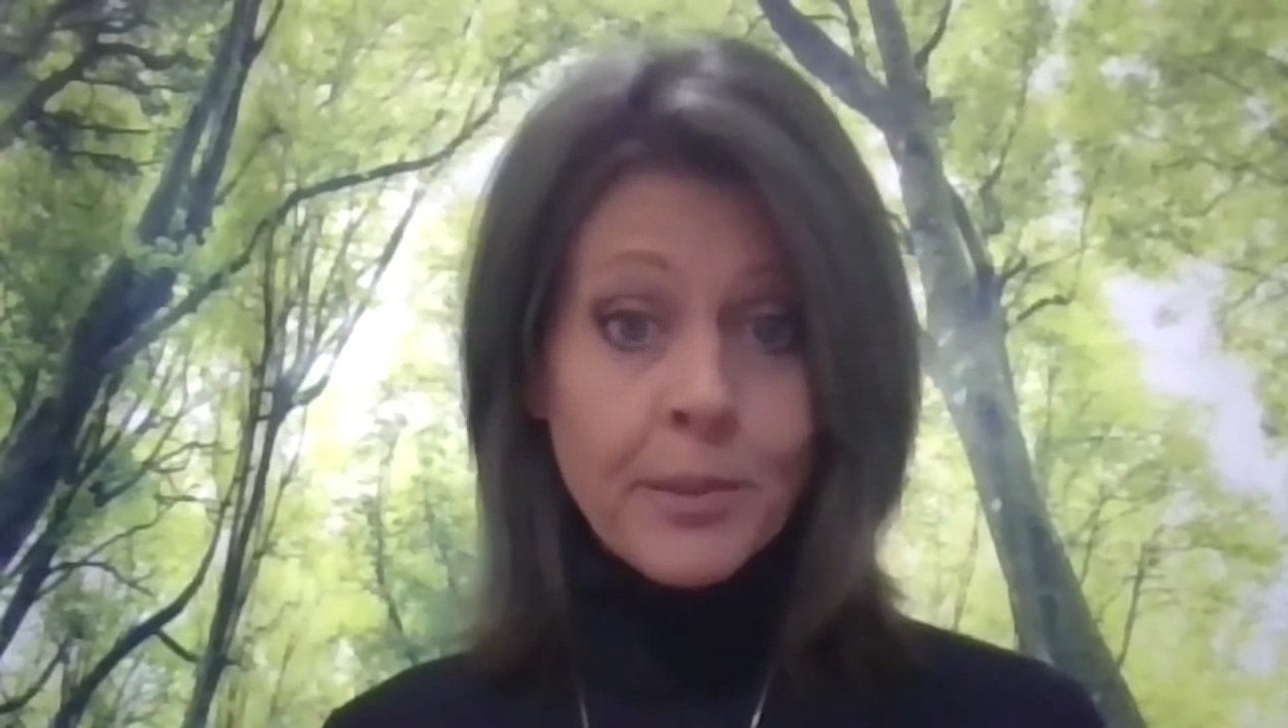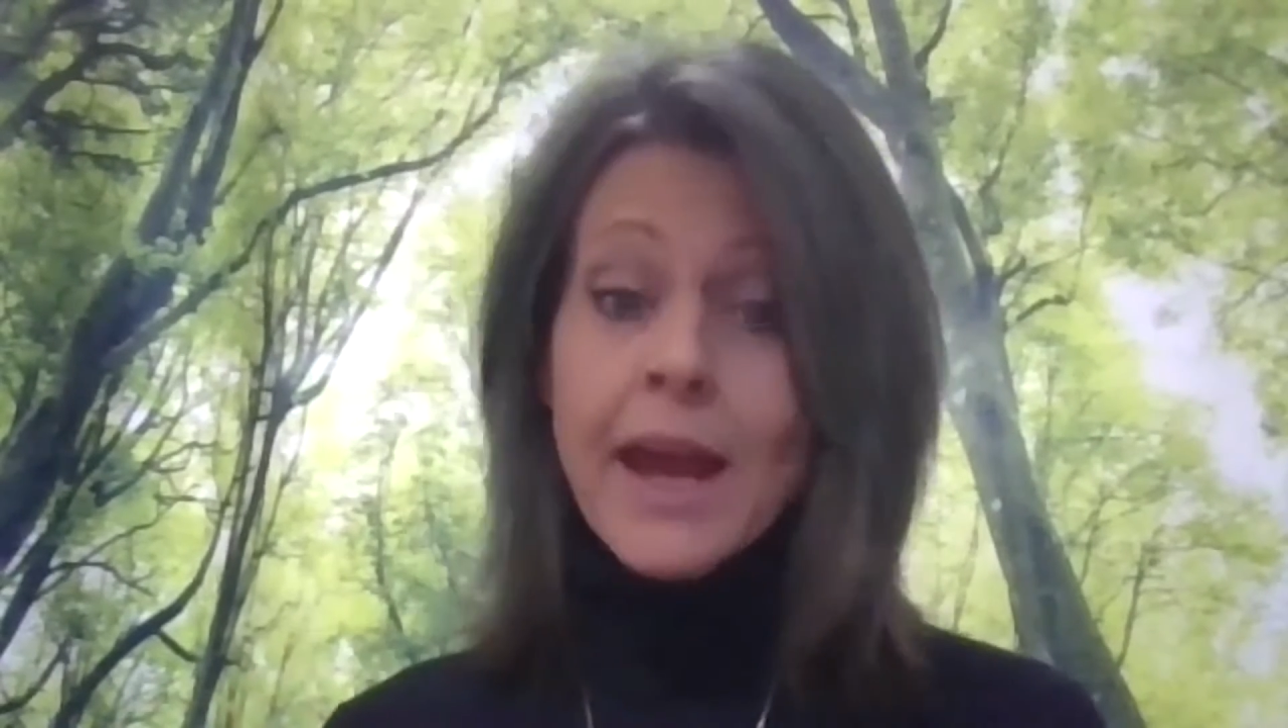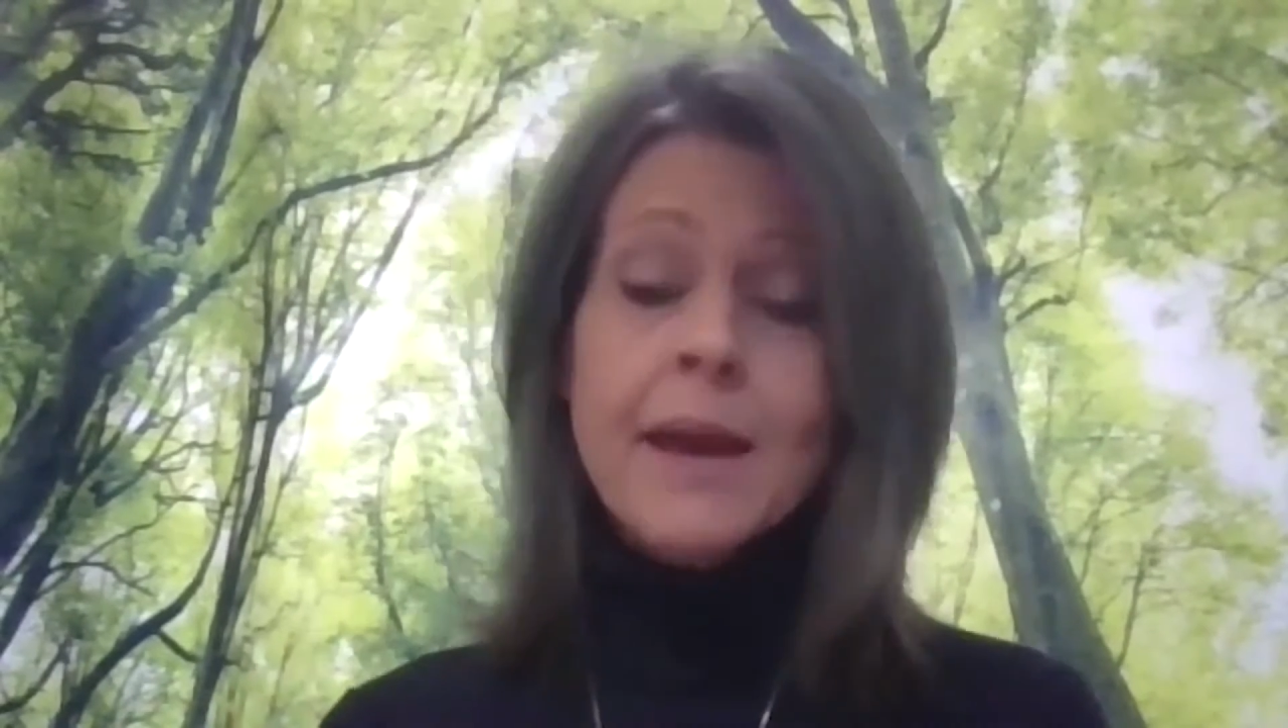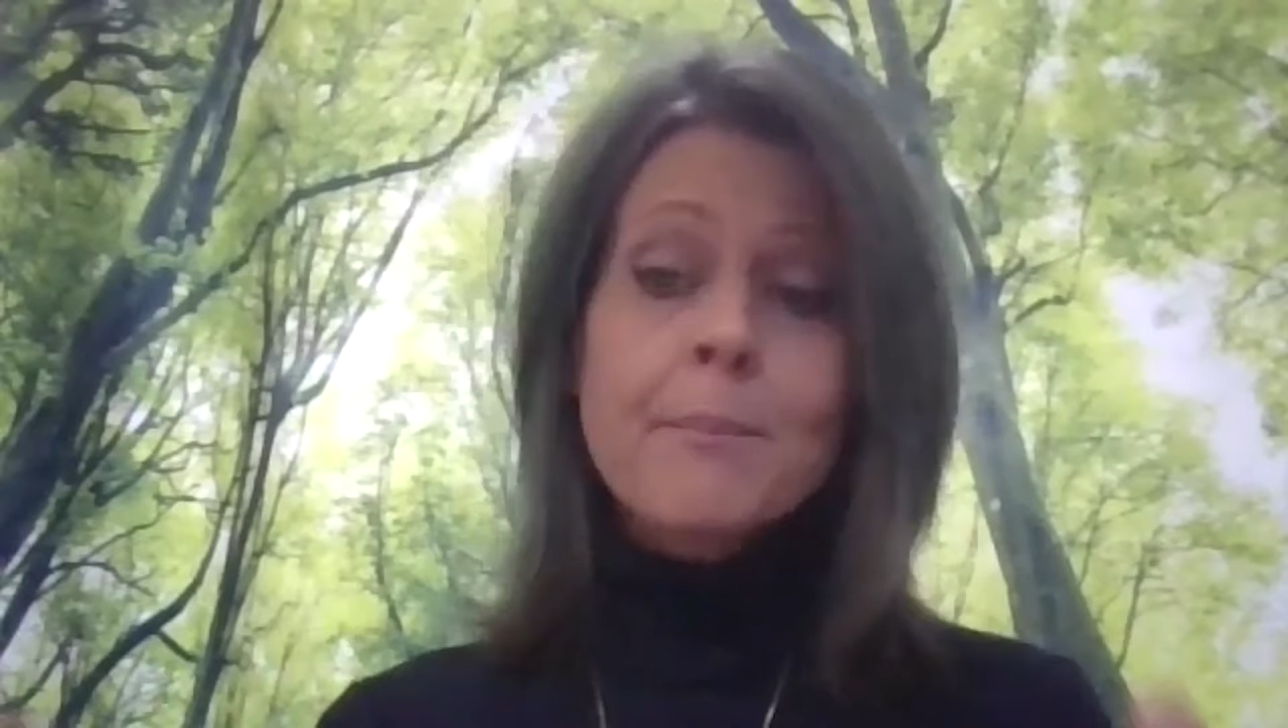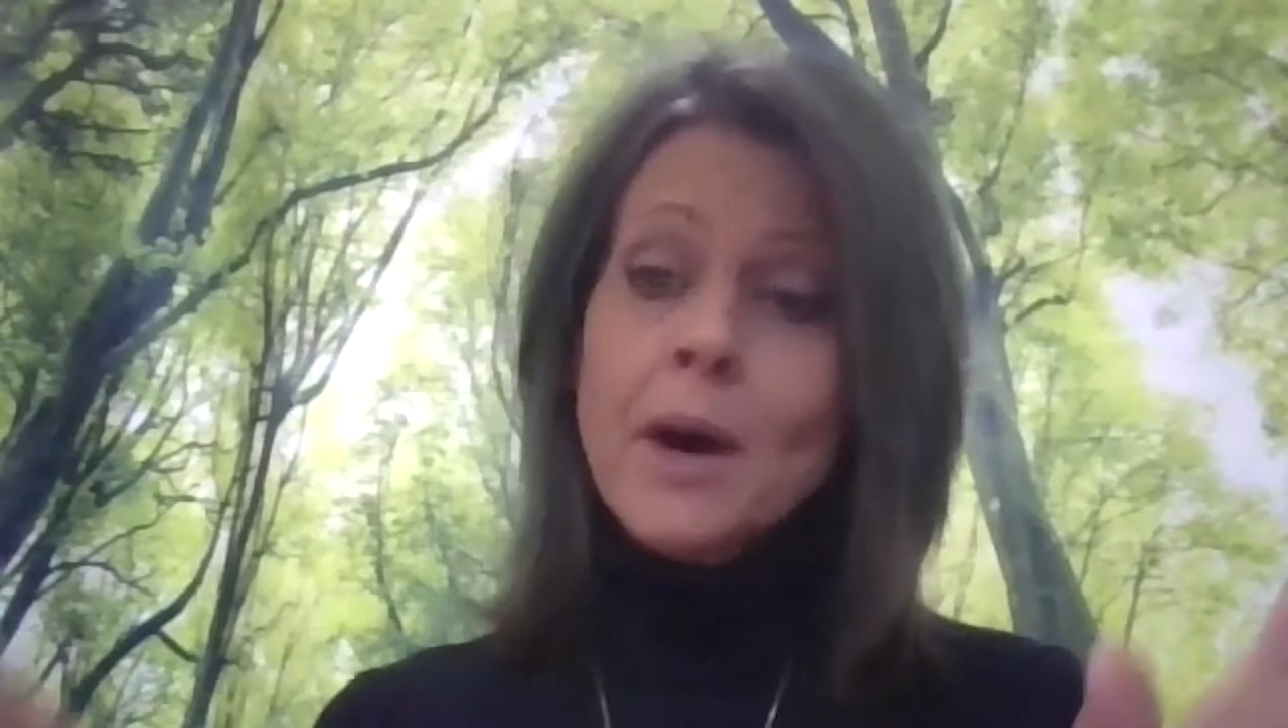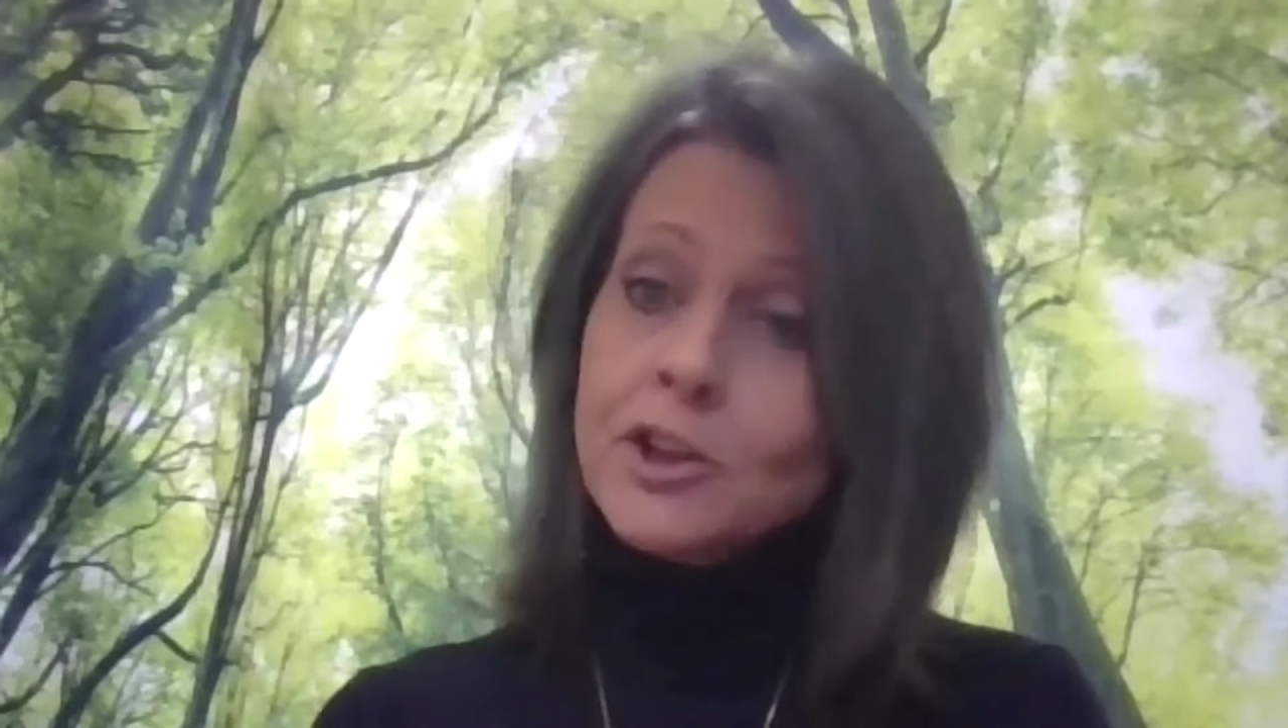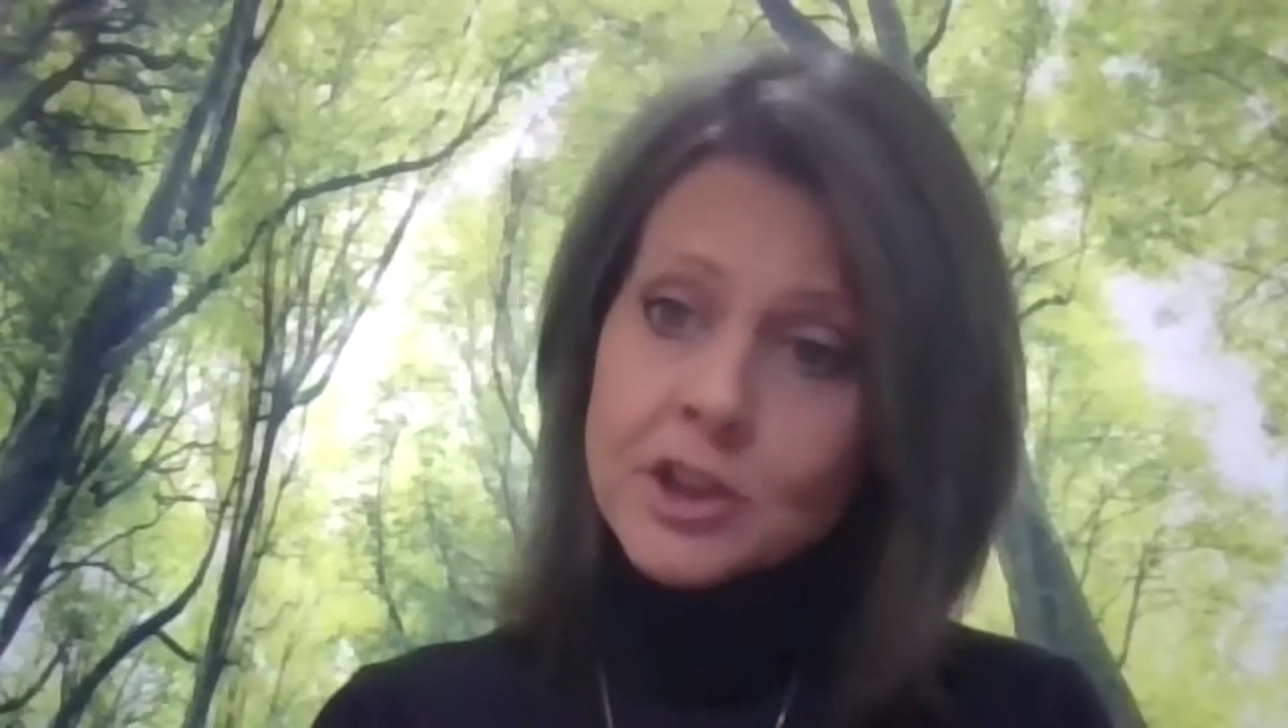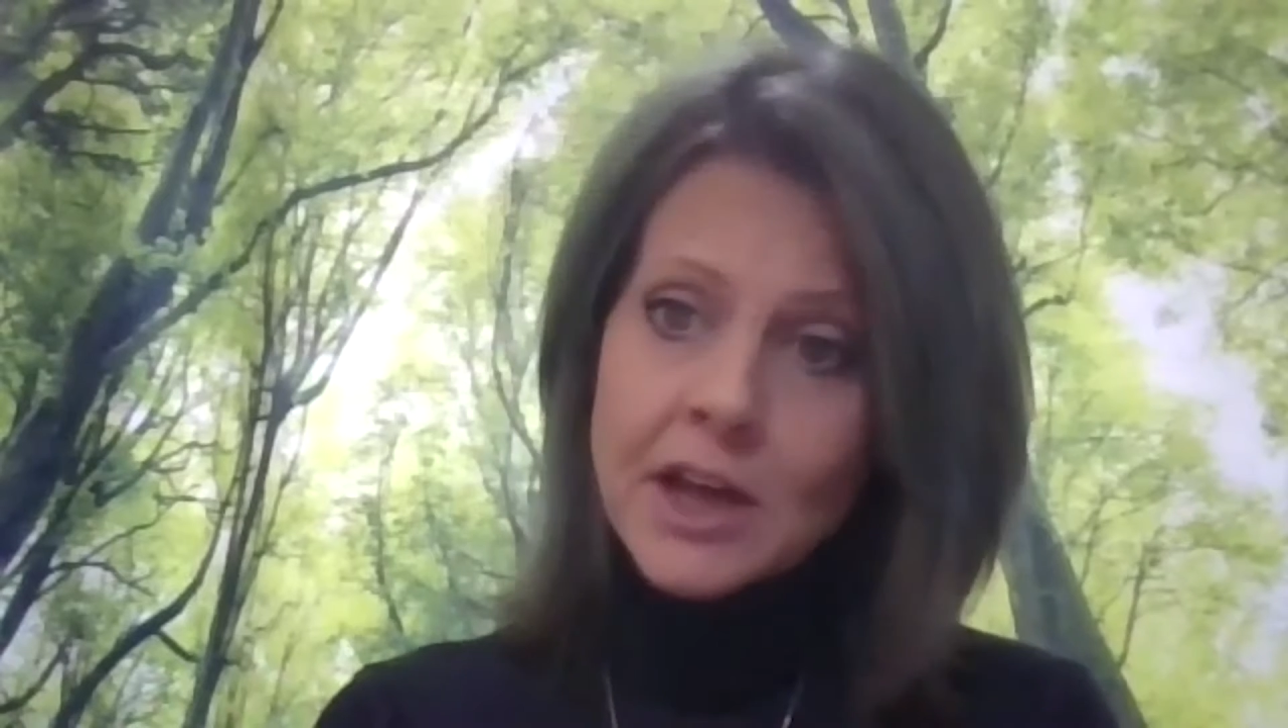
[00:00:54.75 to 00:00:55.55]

pay much